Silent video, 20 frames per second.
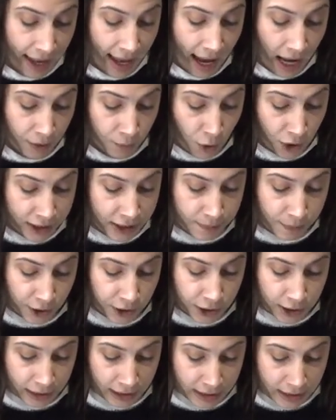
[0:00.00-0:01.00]
and what
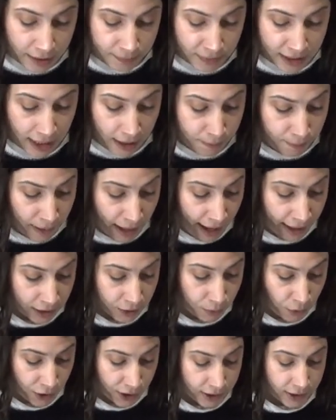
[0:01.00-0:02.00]
spiritualism's
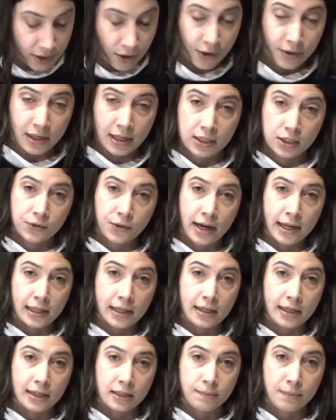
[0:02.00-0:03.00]
impact was on the
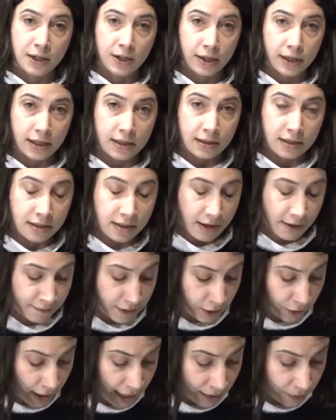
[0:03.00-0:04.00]
Australian experience of
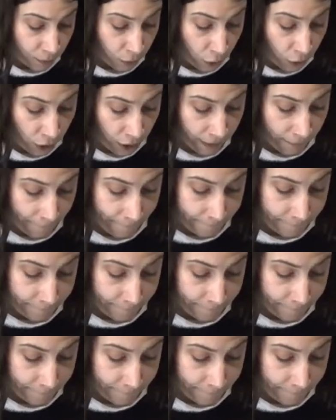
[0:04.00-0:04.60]
the Great War.